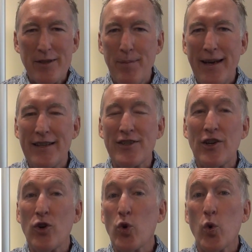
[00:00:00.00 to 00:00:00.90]
has made this
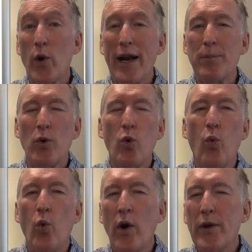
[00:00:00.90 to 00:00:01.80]
incredible,
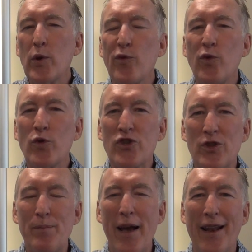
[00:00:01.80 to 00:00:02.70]
wonderful
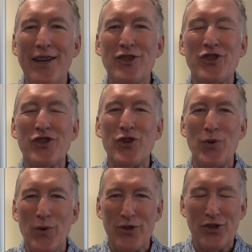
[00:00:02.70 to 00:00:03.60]
smelling
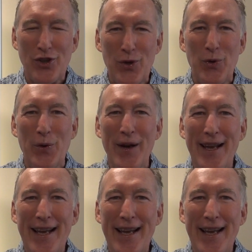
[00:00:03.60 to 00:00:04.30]
soup, stew